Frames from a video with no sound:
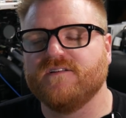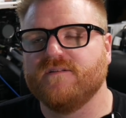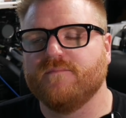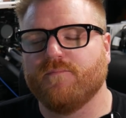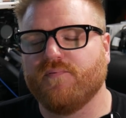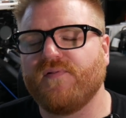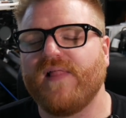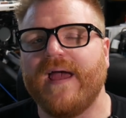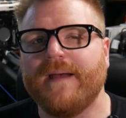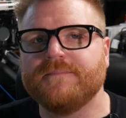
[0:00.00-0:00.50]

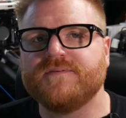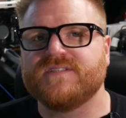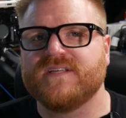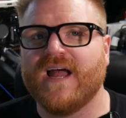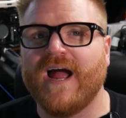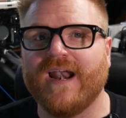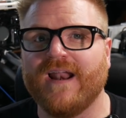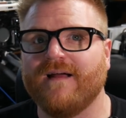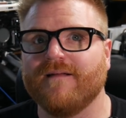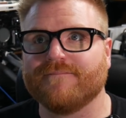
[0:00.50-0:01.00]
plebs
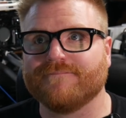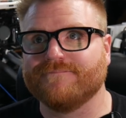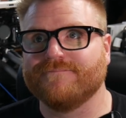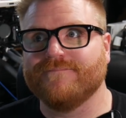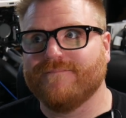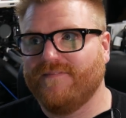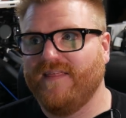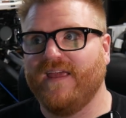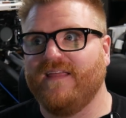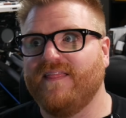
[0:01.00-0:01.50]
kind of
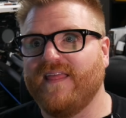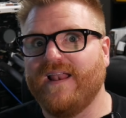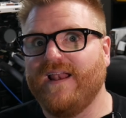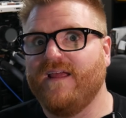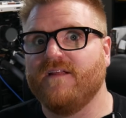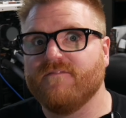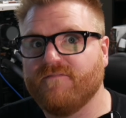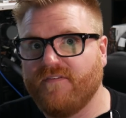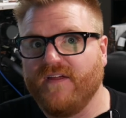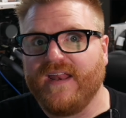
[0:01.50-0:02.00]
think that
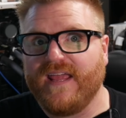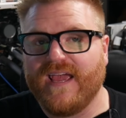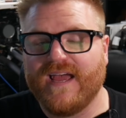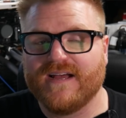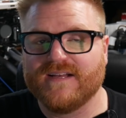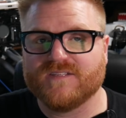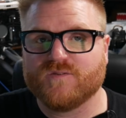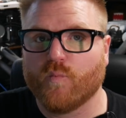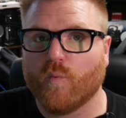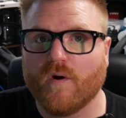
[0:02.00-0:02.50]
Nvidia
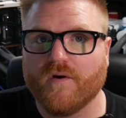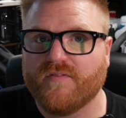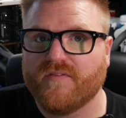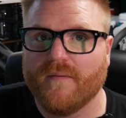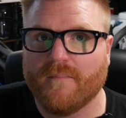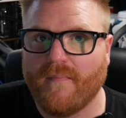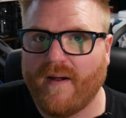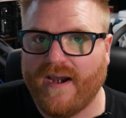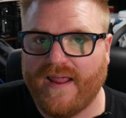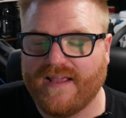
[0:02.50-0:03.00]
is worth the
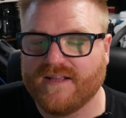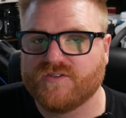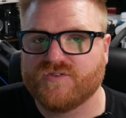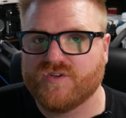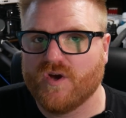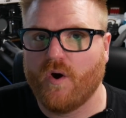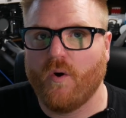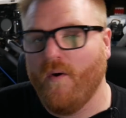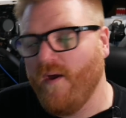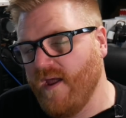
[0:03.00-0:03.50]
money,
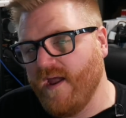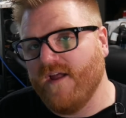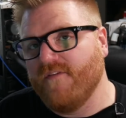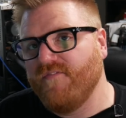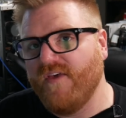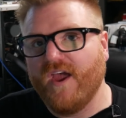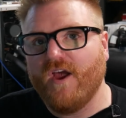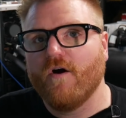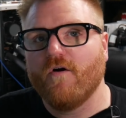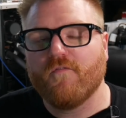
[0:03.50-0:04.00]
so
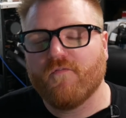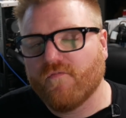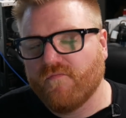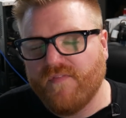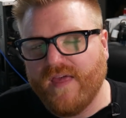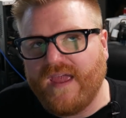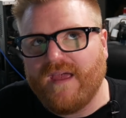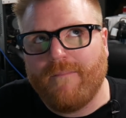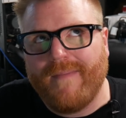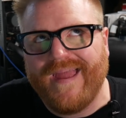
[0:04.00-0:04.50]
they go
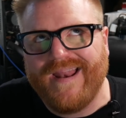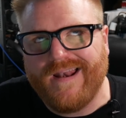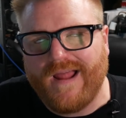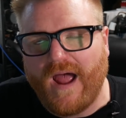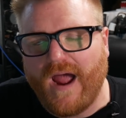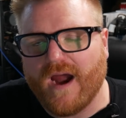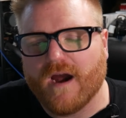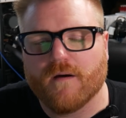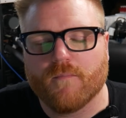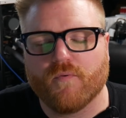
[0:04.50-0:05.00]
they command a
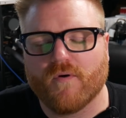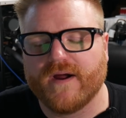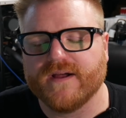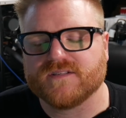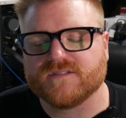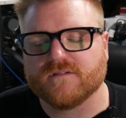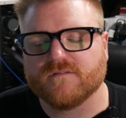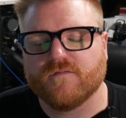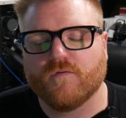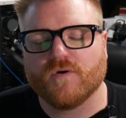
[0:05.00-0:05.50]
higher
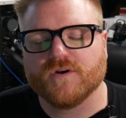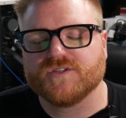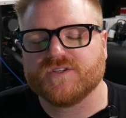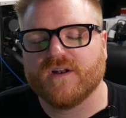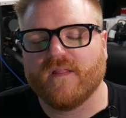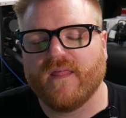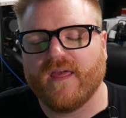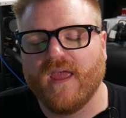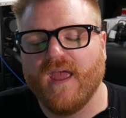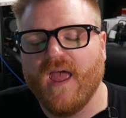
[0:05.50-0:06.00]
price.
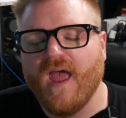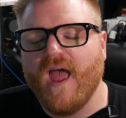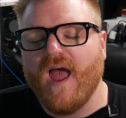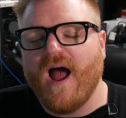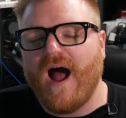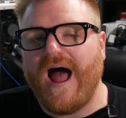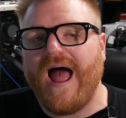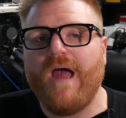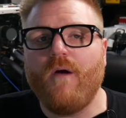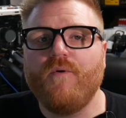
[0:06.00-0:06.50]
Unfortunately,
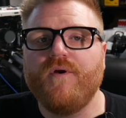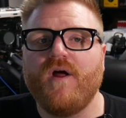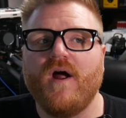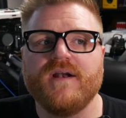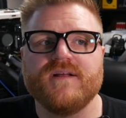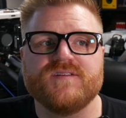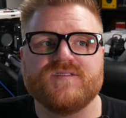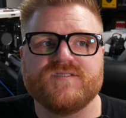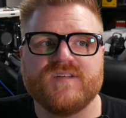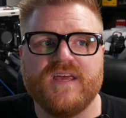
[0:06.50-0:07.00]
I would
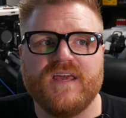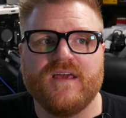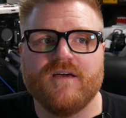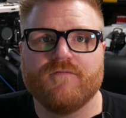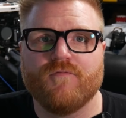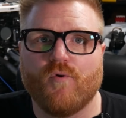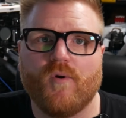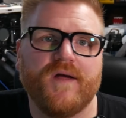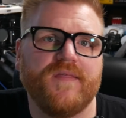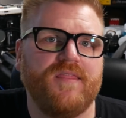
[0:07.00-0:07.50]
honestly
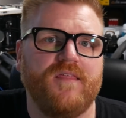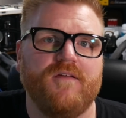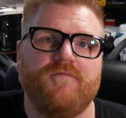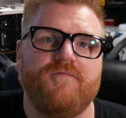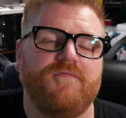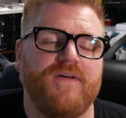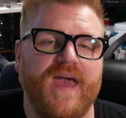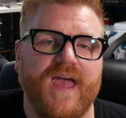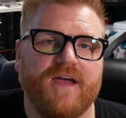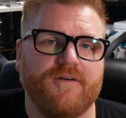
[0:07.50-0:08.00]
avoid the
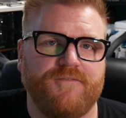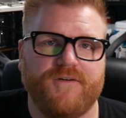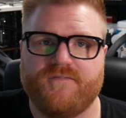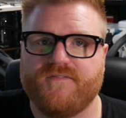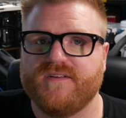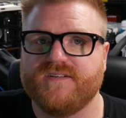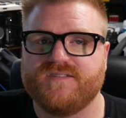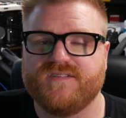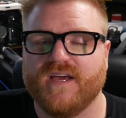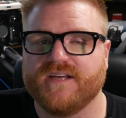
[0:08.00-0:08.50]
Vega
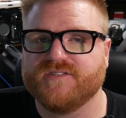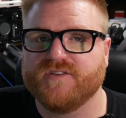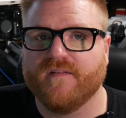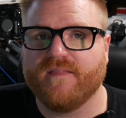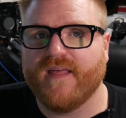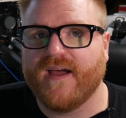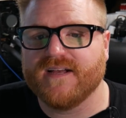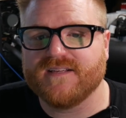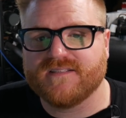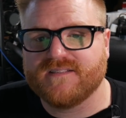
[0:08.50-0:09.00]
56
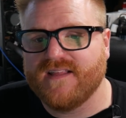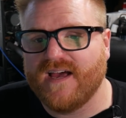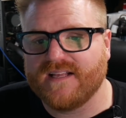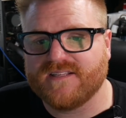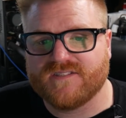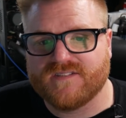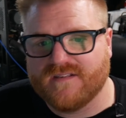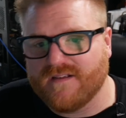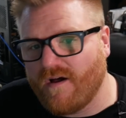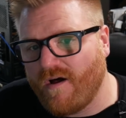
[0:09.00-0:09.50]
unless
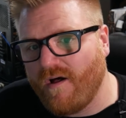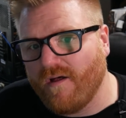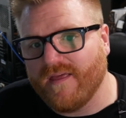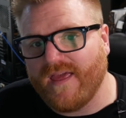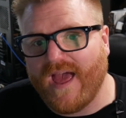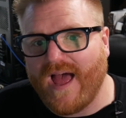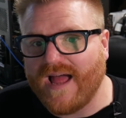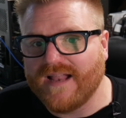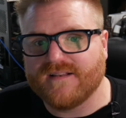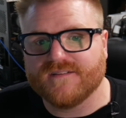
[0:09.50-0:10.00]
that's all you
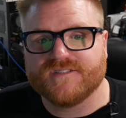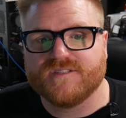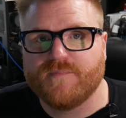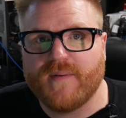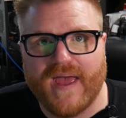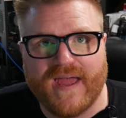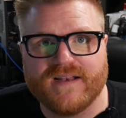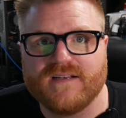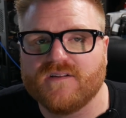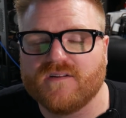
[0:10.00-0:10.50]
had to
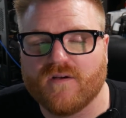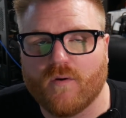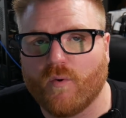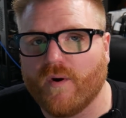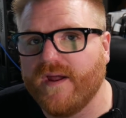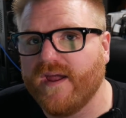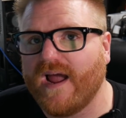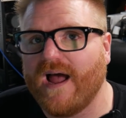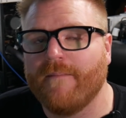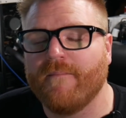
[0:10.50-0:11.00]
spend, or
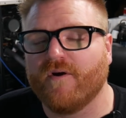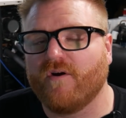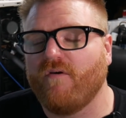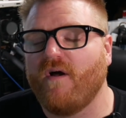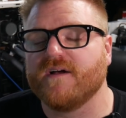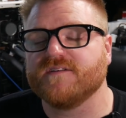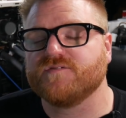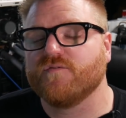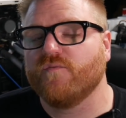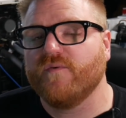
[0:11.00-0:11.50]
you come
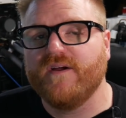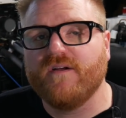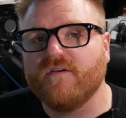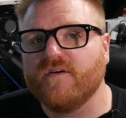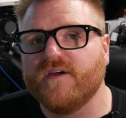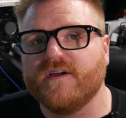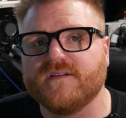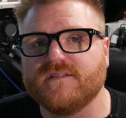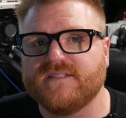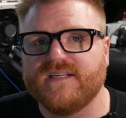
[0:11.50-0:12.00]
across a real
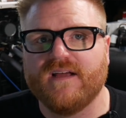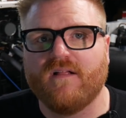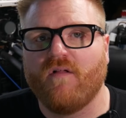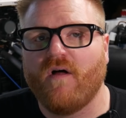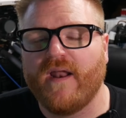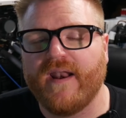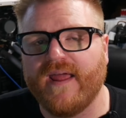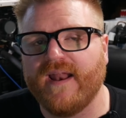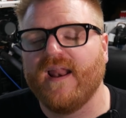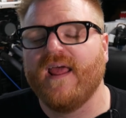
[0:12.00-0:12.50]
good deal
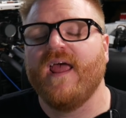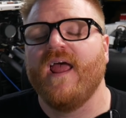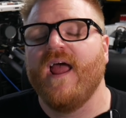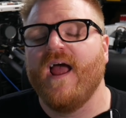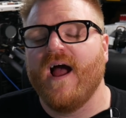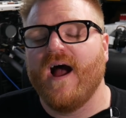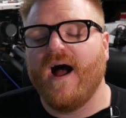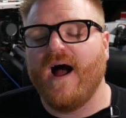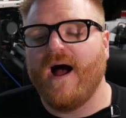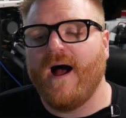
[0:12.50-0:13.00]
on it.
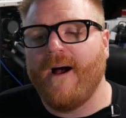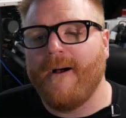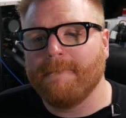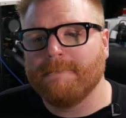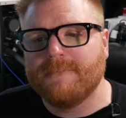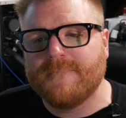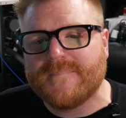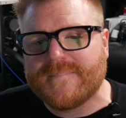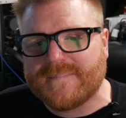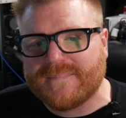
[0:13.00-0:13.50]

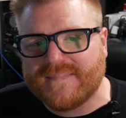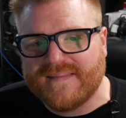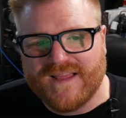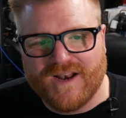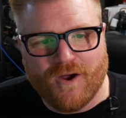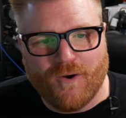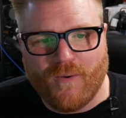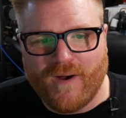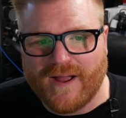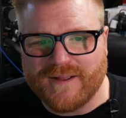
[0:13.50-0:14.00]
Um, you
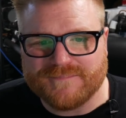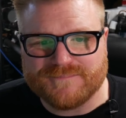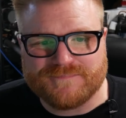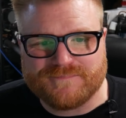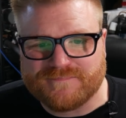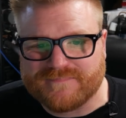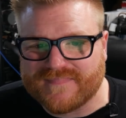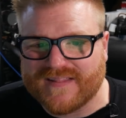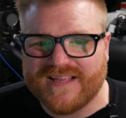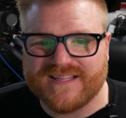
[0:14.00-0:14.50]
know what?
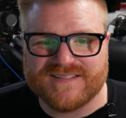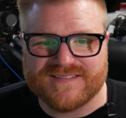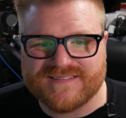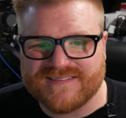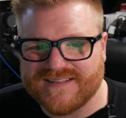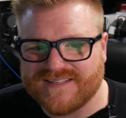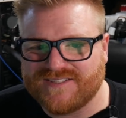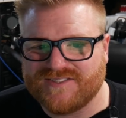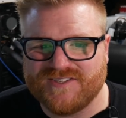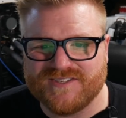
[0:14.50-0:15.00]
It's
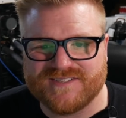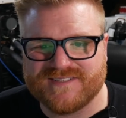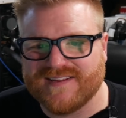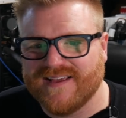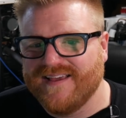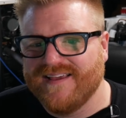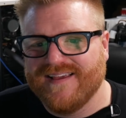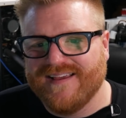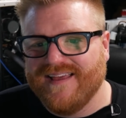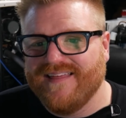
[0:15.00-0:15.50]
it's just
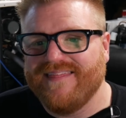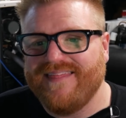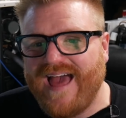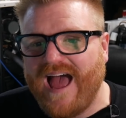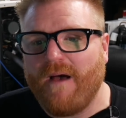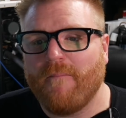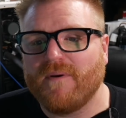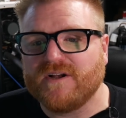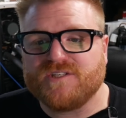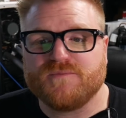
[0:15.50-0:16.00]

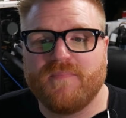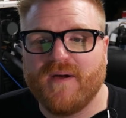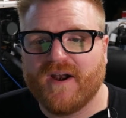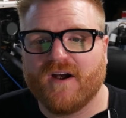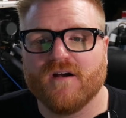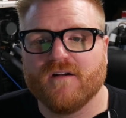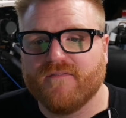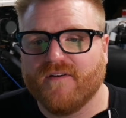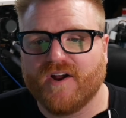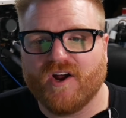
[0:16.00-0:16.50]
that much
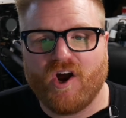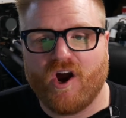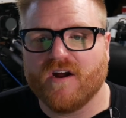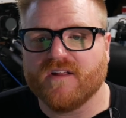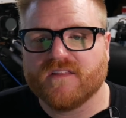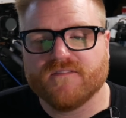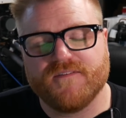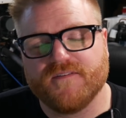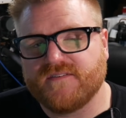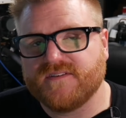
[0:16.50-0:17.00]
better of a card
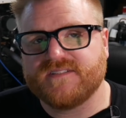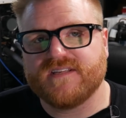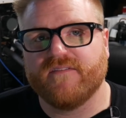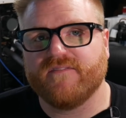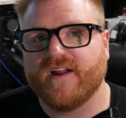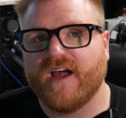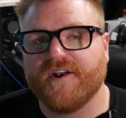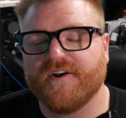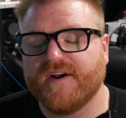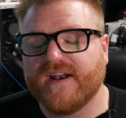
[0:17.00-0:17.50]
than
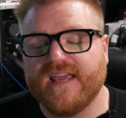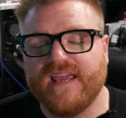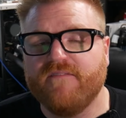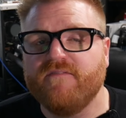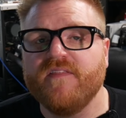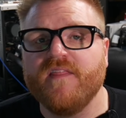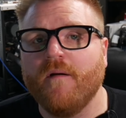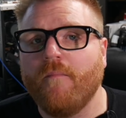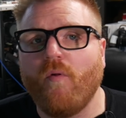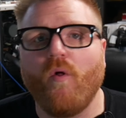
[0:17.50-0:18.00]
5700.
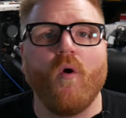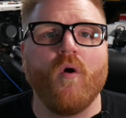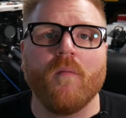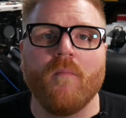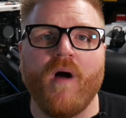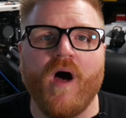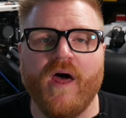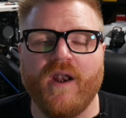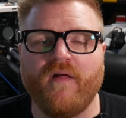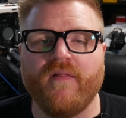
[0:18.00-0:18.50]
Even the blower
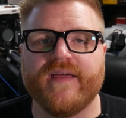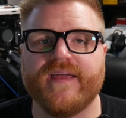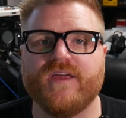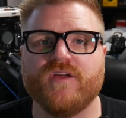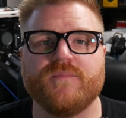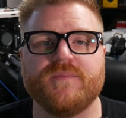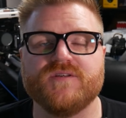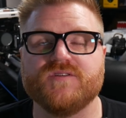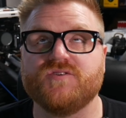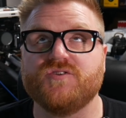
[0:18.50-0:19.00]
model,
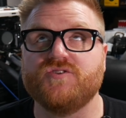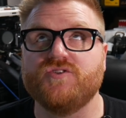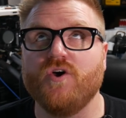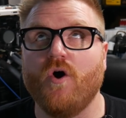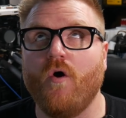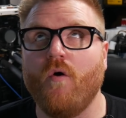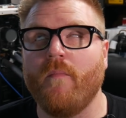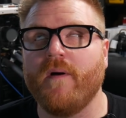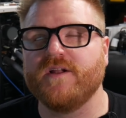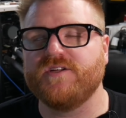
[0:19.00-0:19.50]
you'd be
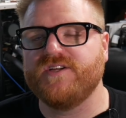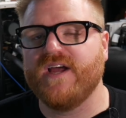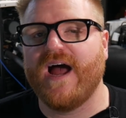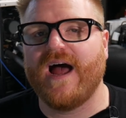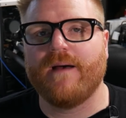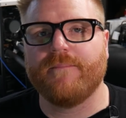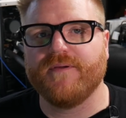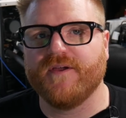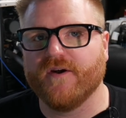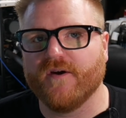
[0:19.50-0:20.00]
so much
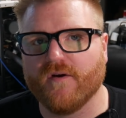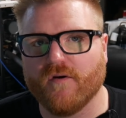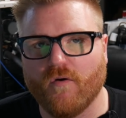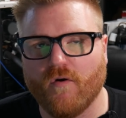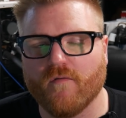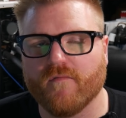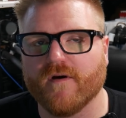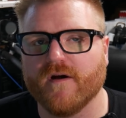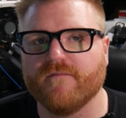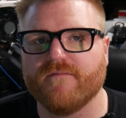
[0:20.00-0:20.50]
happier
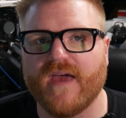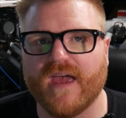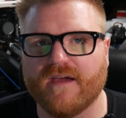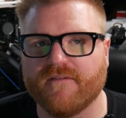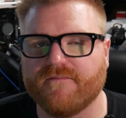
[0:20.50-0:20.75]
over a Vega